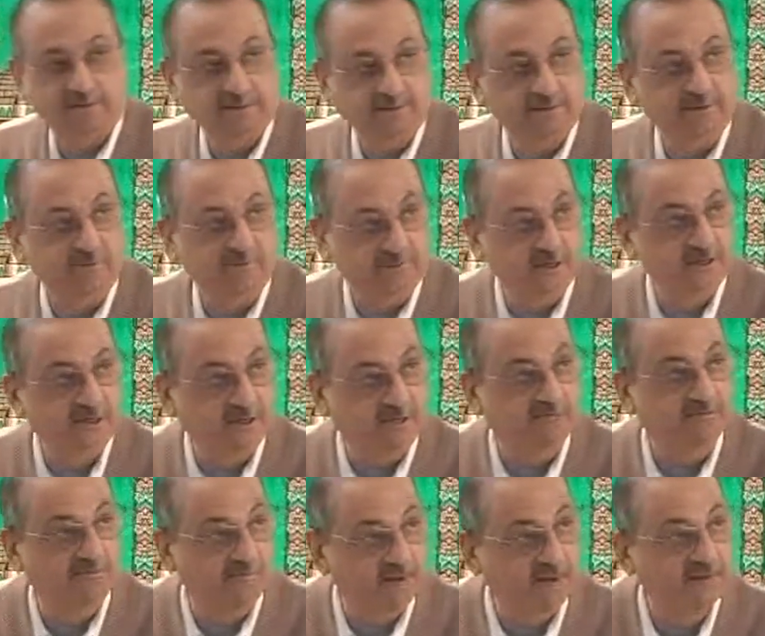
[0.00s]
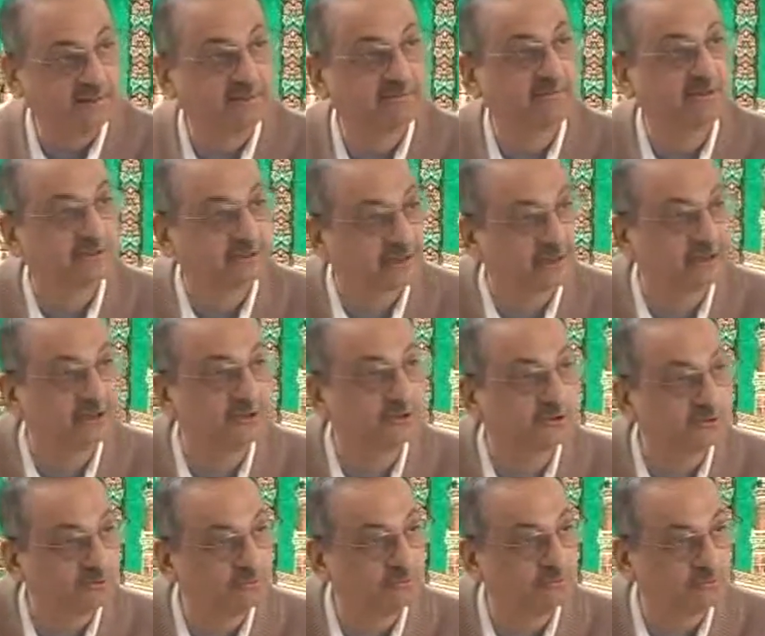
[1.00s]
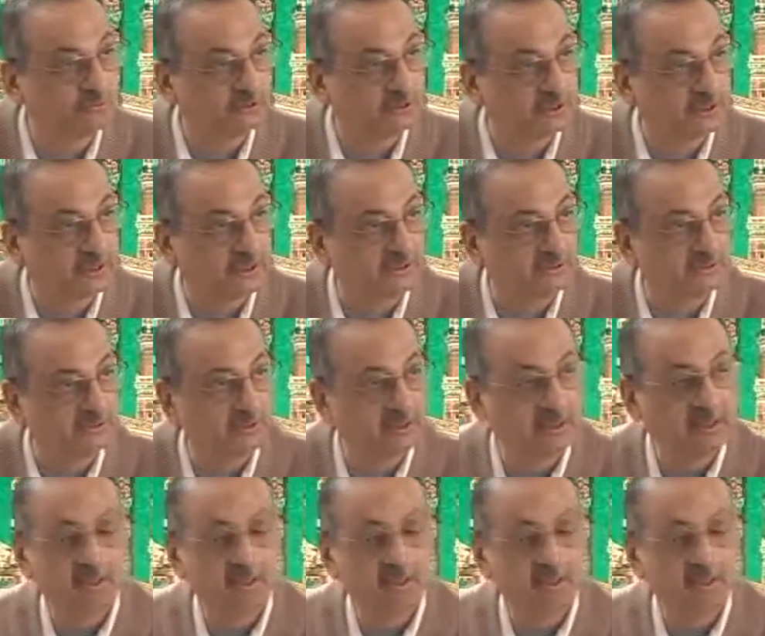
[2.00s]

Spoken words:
The meaning of madi will change into future tense.